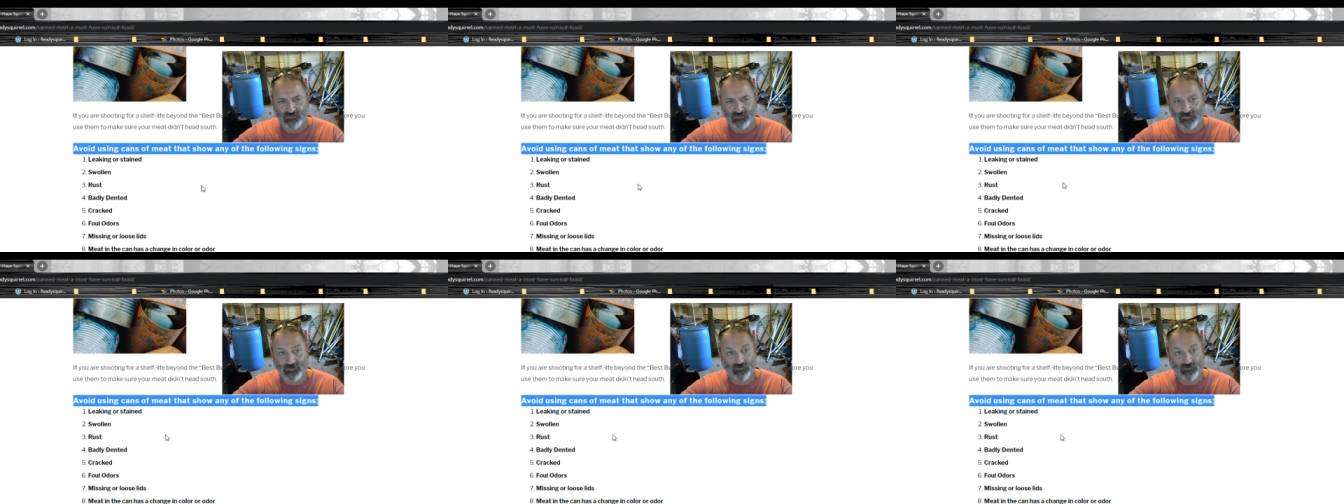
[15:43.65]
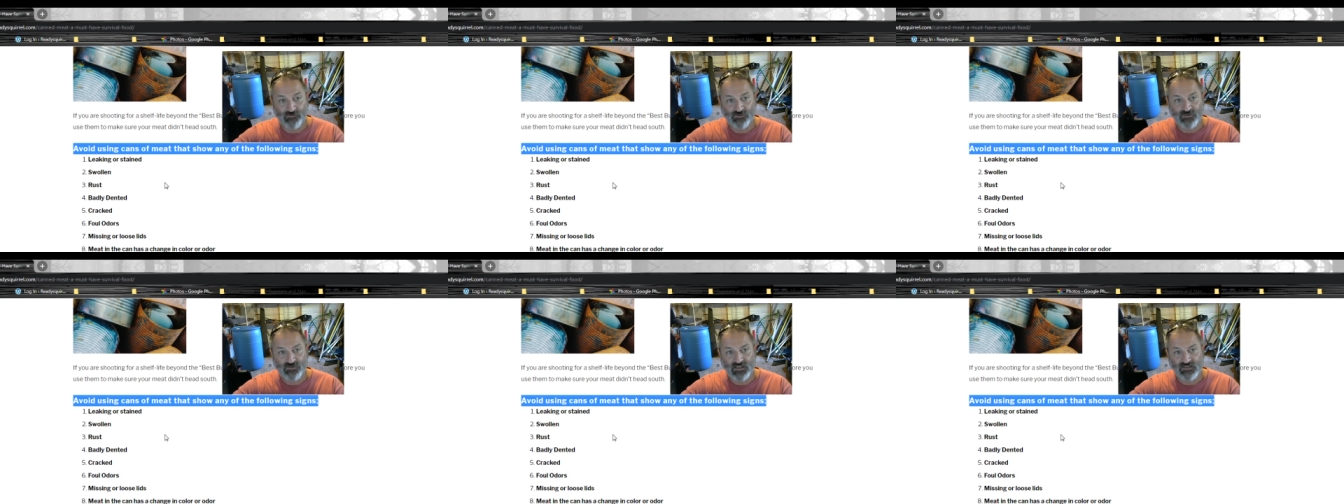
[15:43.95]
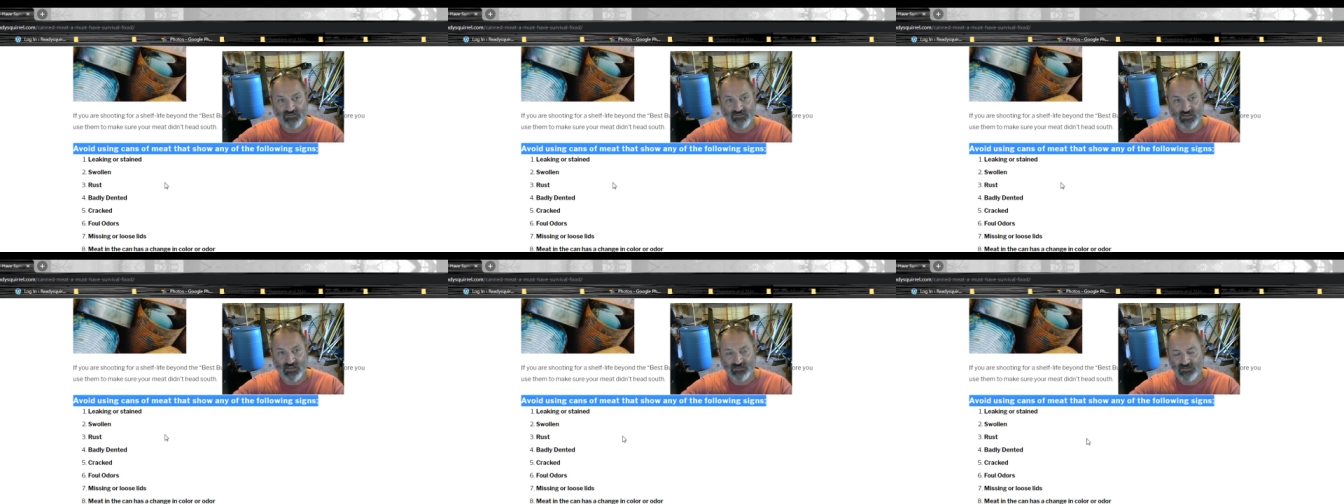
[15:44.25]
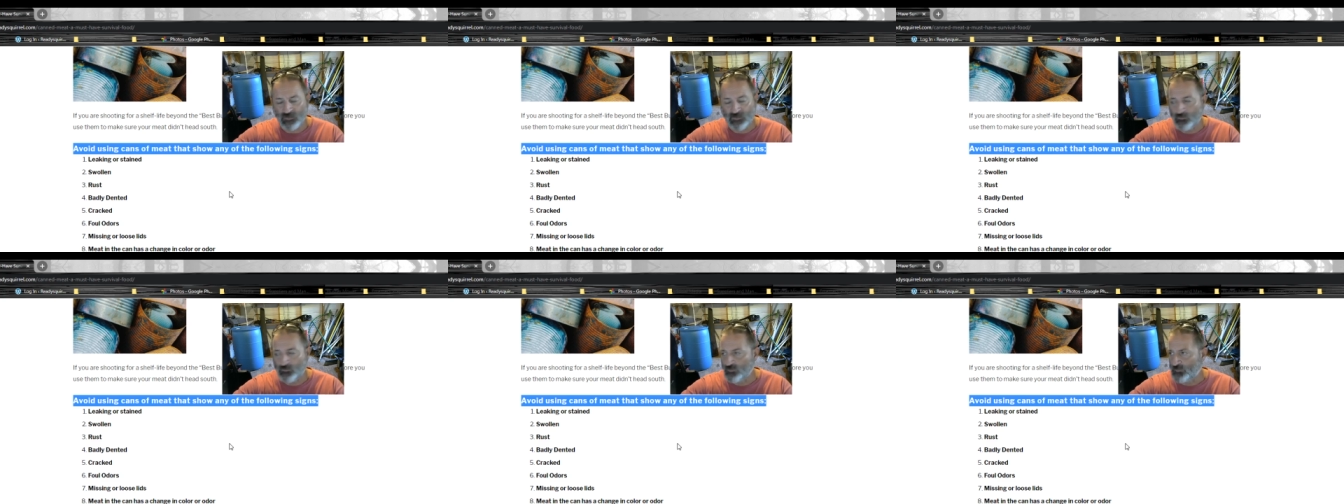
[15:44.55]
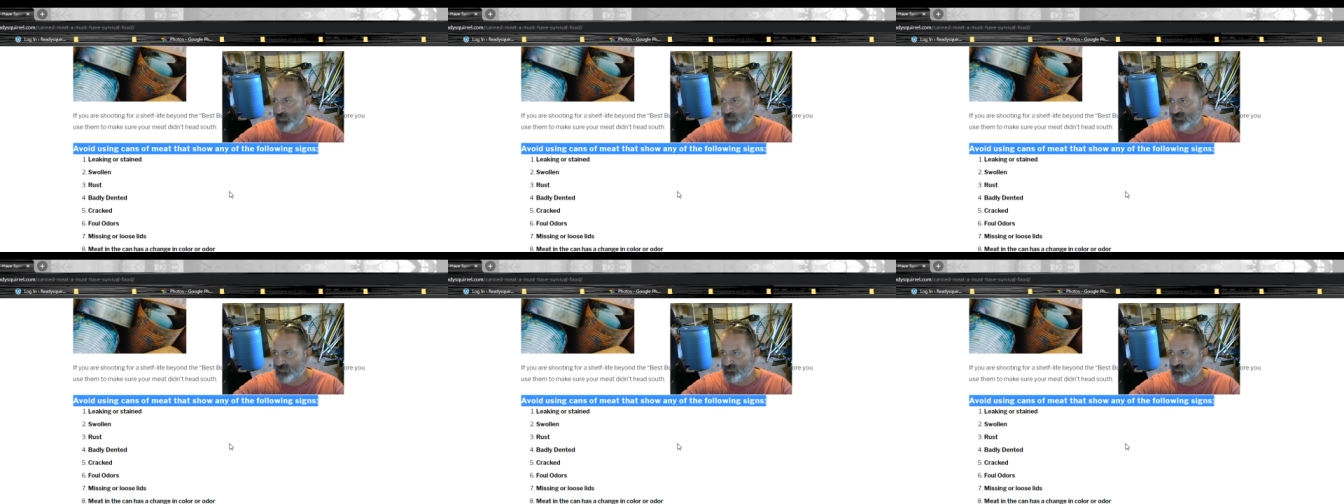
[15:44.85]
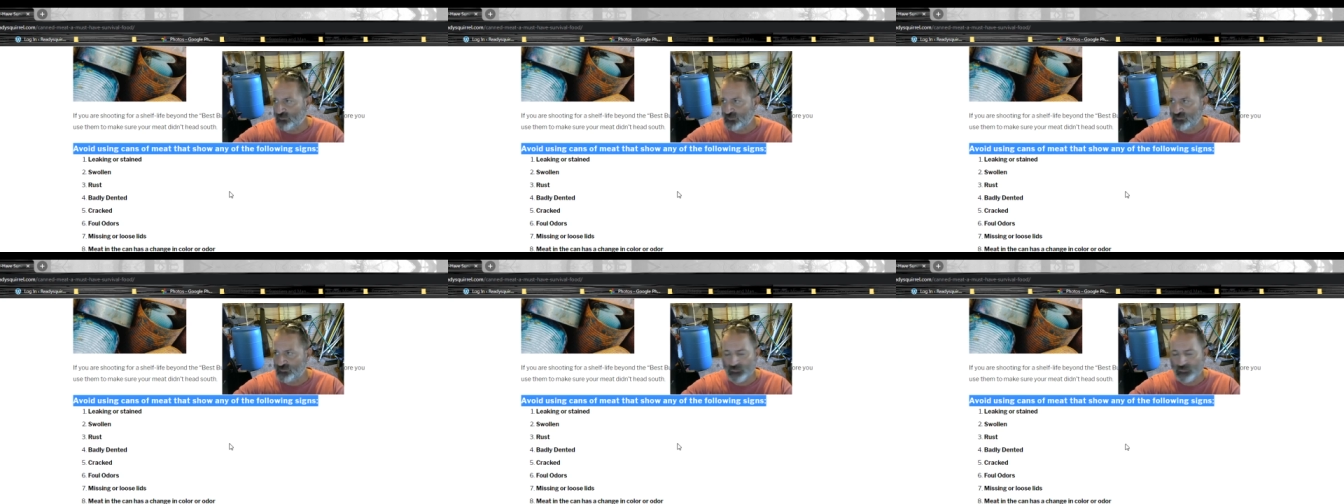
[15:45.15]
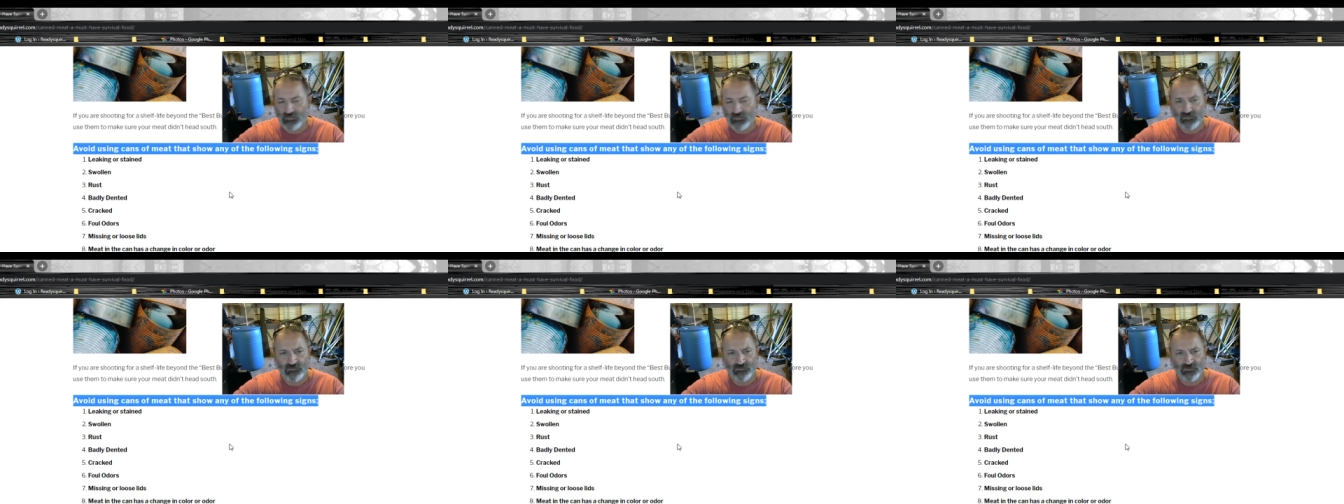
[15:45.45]
You know, if you taste test something with
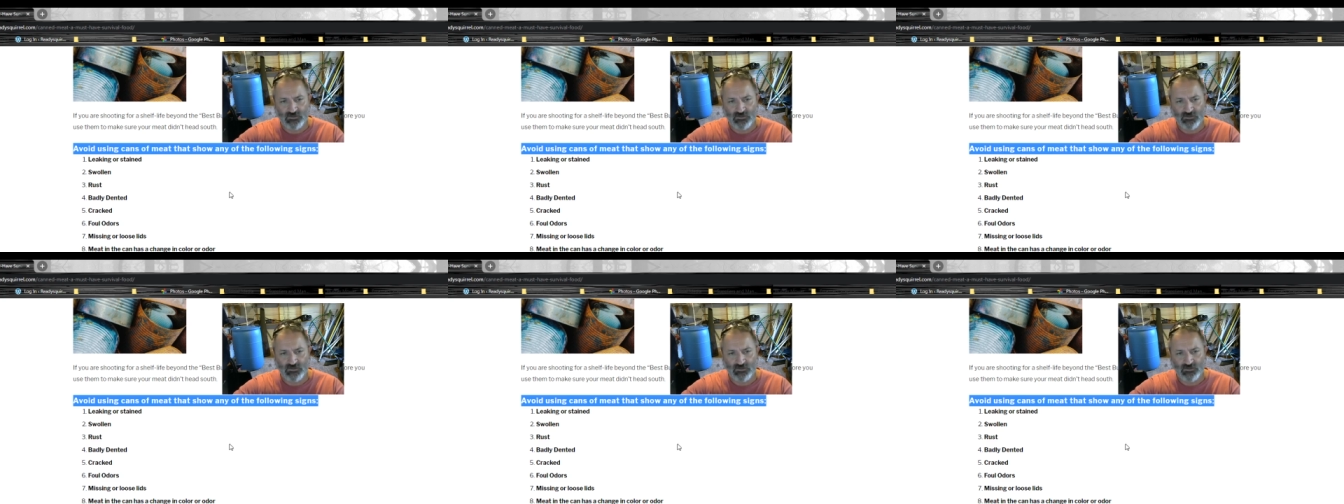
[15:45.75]
botulism,